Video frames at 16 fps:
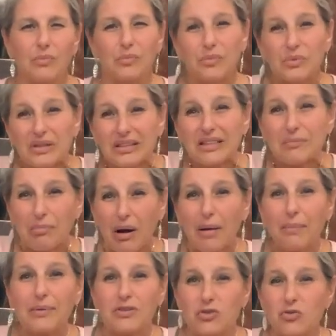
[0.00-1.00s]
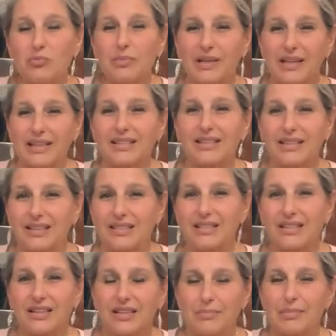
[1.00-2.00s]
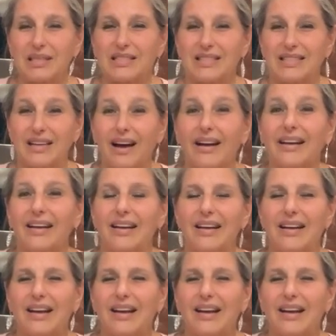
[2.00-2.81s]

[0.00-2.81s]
really probably 2 minutes and it's gonna be done.